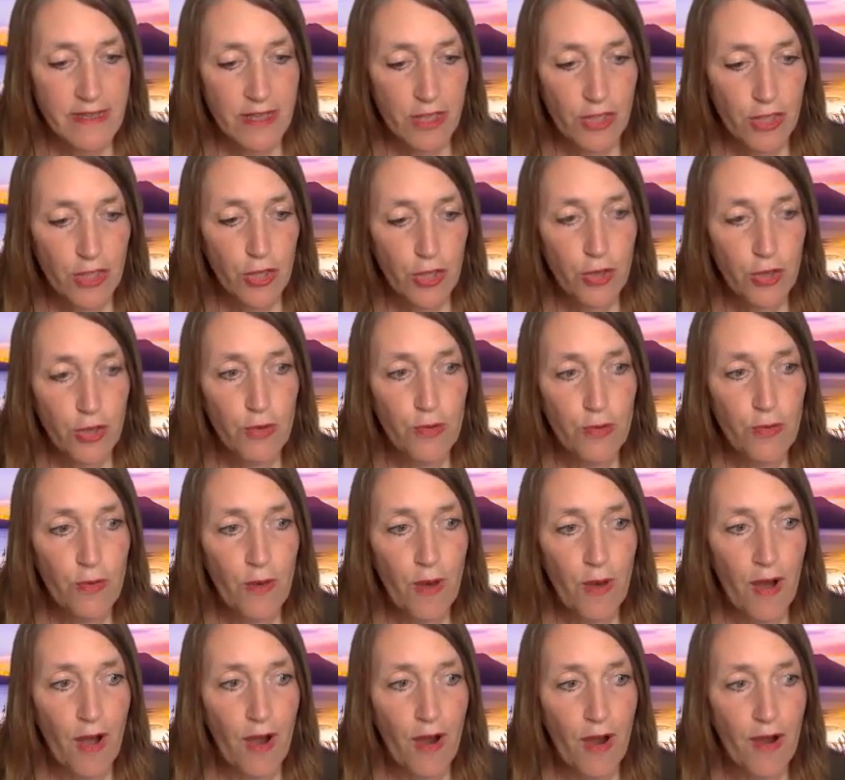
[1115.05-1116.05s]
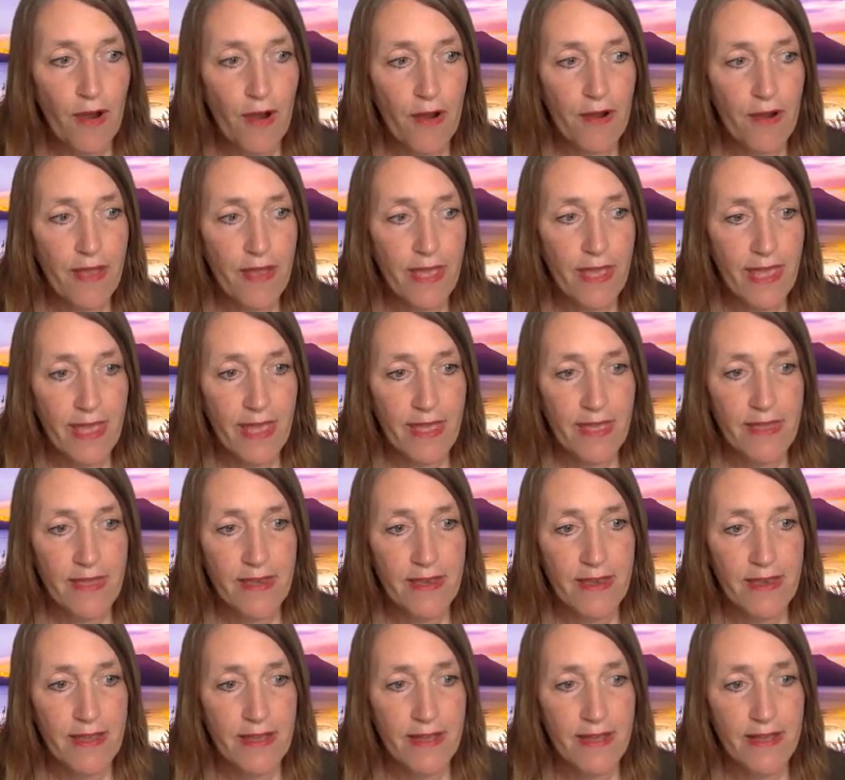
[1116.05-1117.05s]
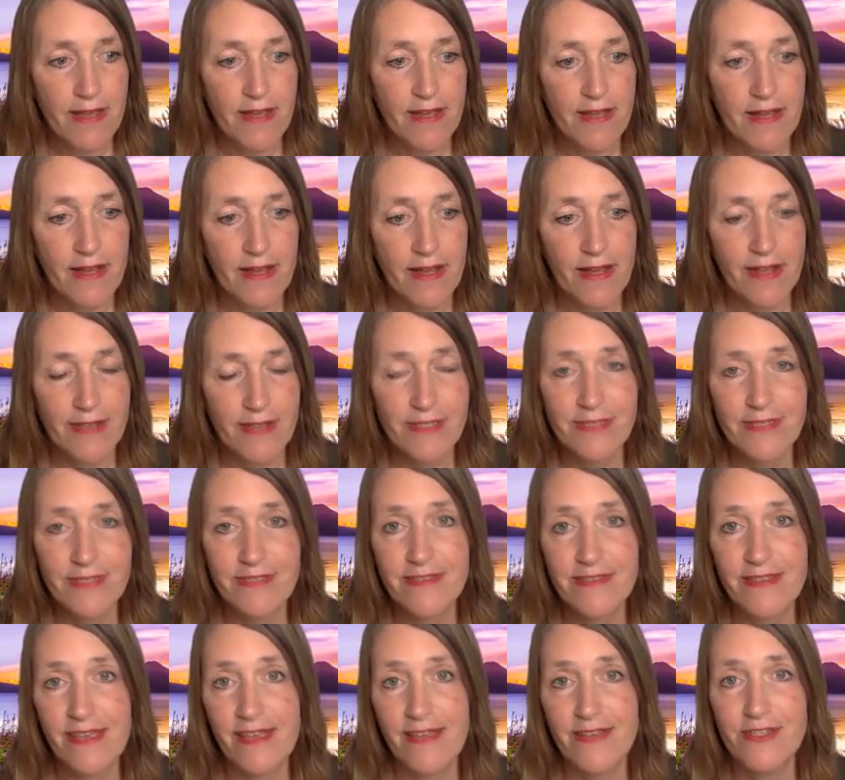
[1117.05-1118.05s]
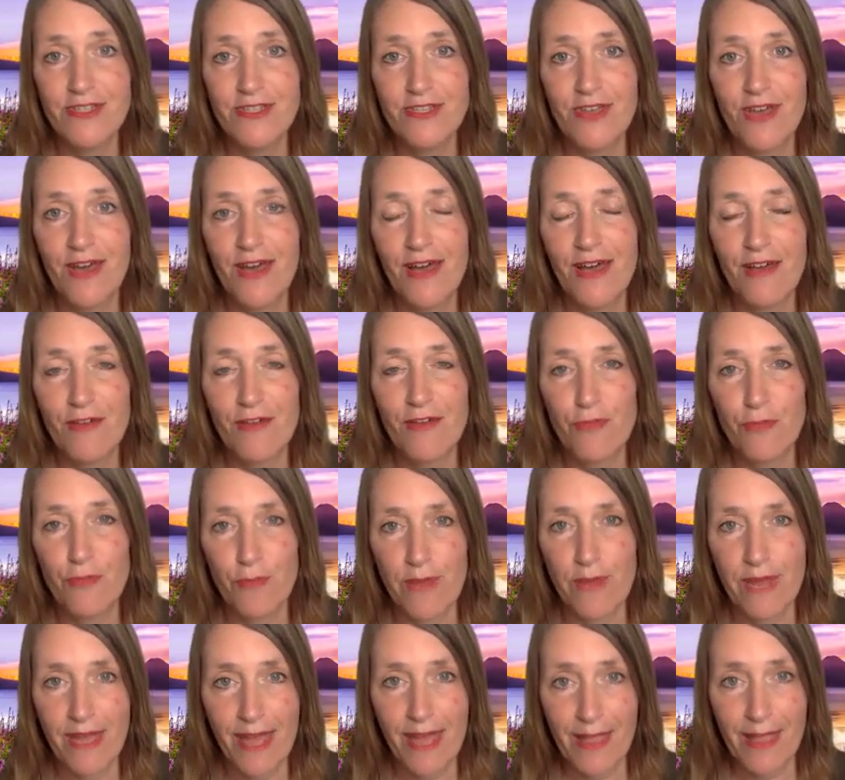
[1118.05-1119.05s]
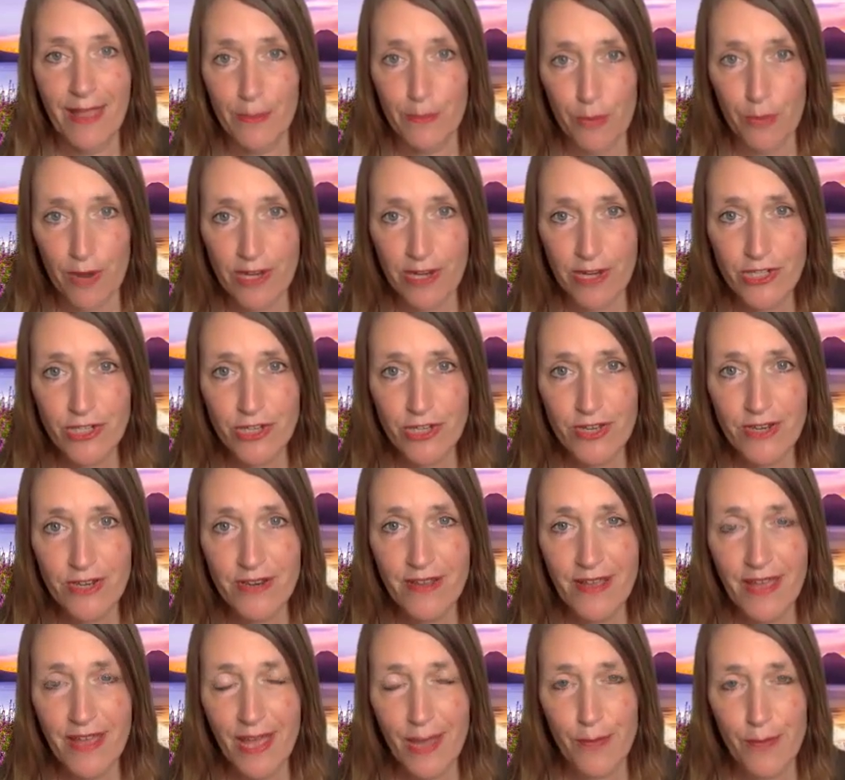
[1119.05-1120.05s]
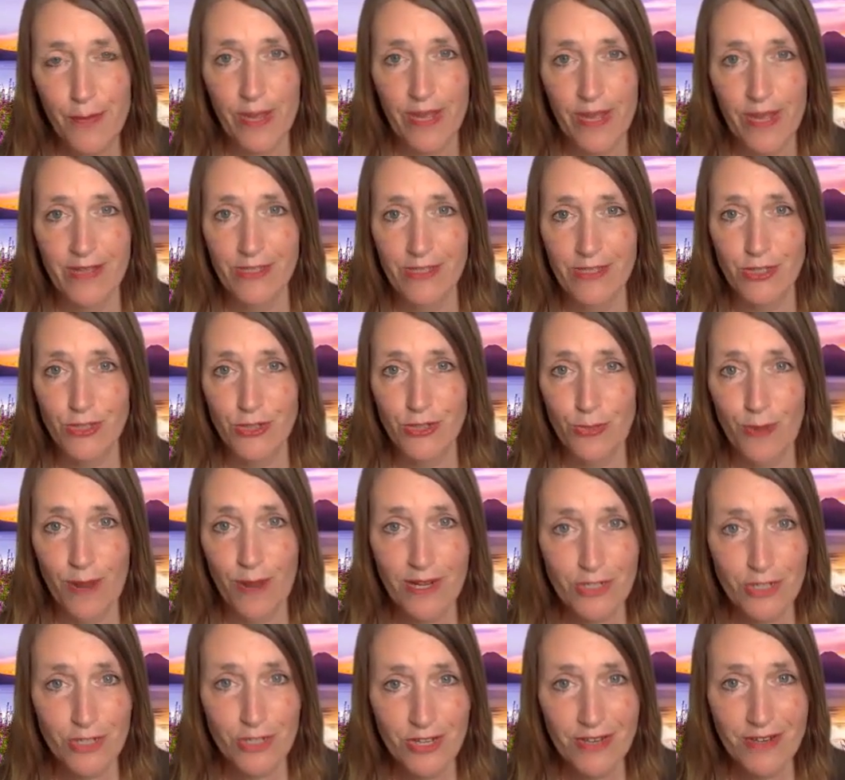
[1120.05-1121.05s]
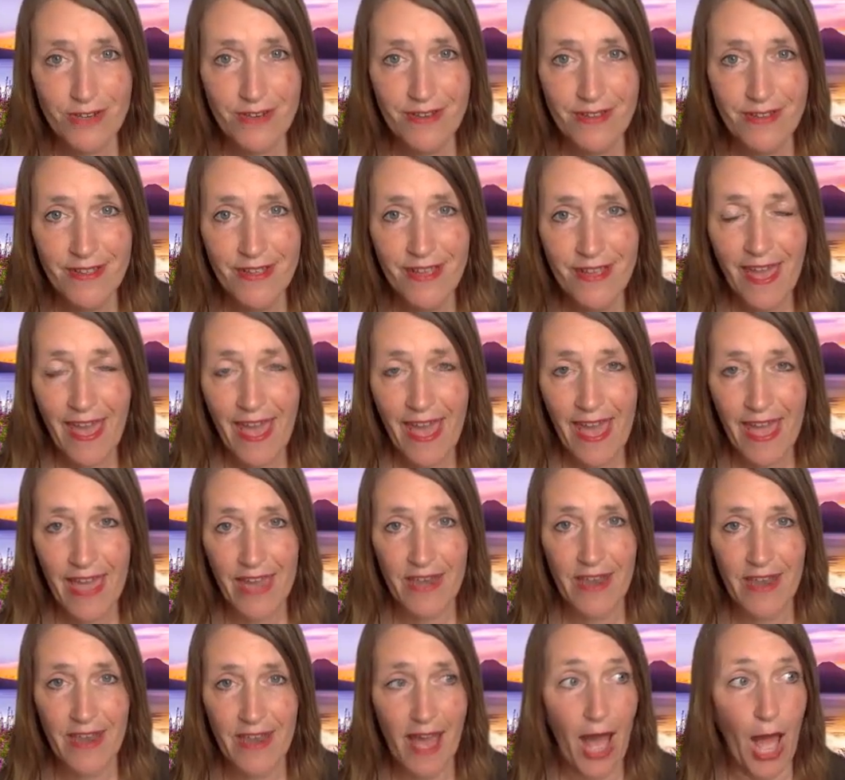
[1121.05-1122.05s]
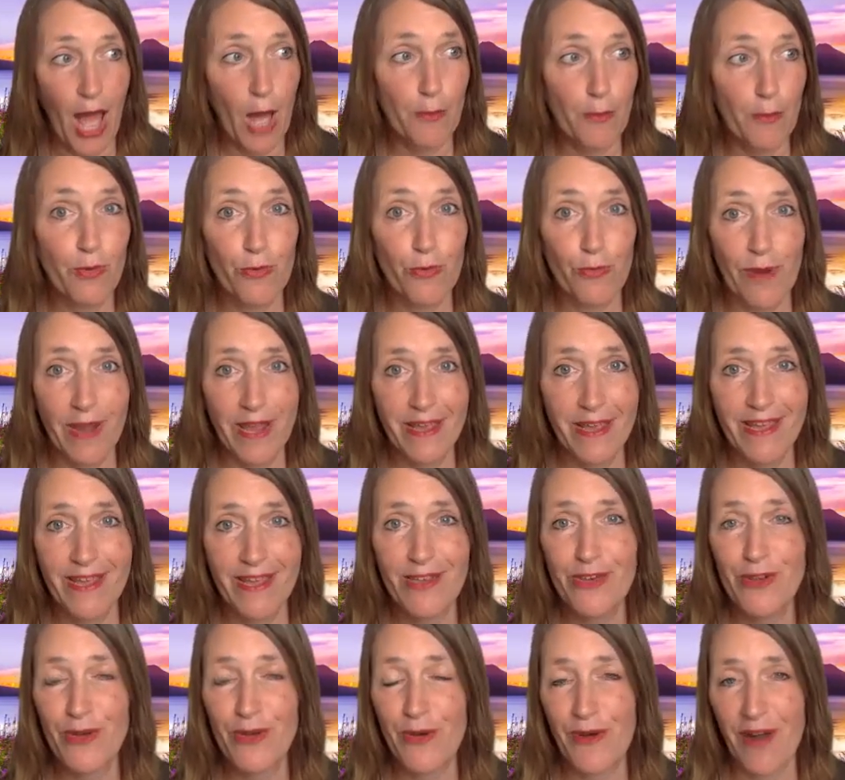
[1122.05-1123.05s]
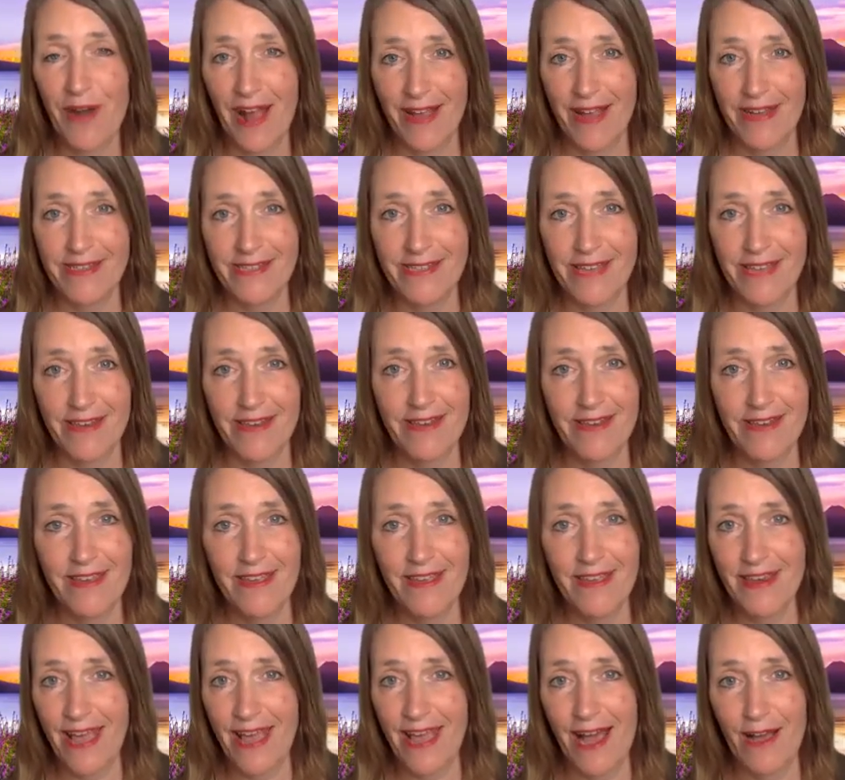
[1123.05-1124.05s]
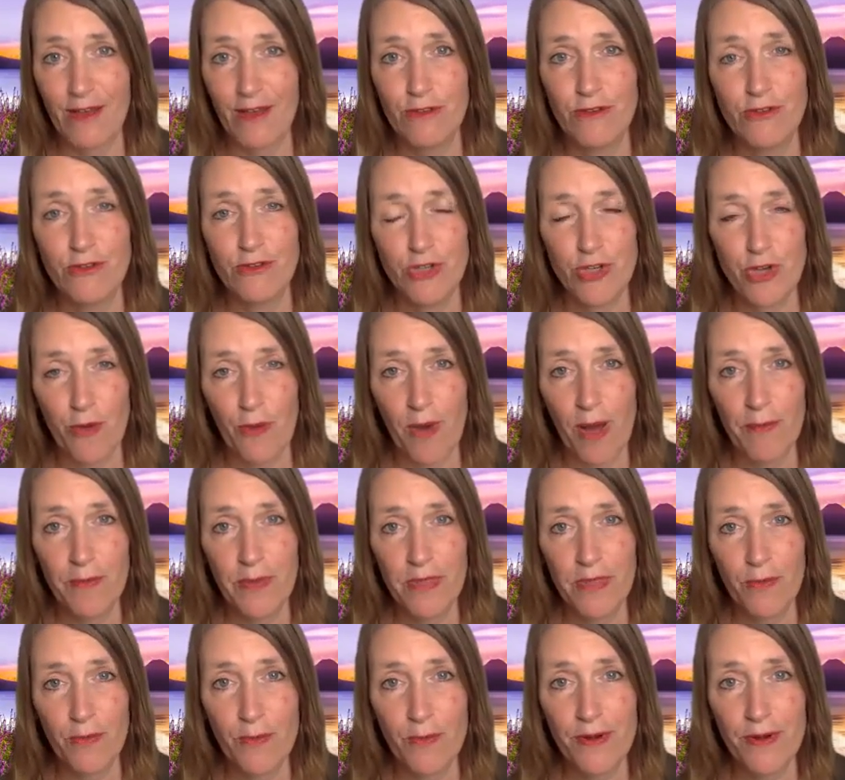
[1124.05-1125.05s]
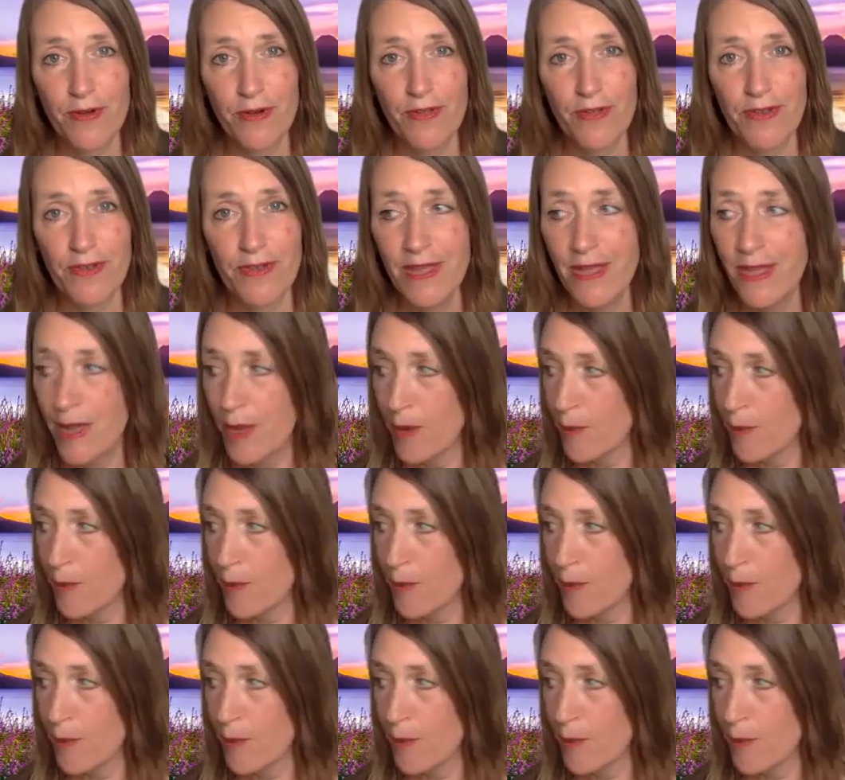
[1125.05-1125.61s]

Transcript: you are in a state of recalibration and reconstruction and upgrading your identity and how you show up in the world,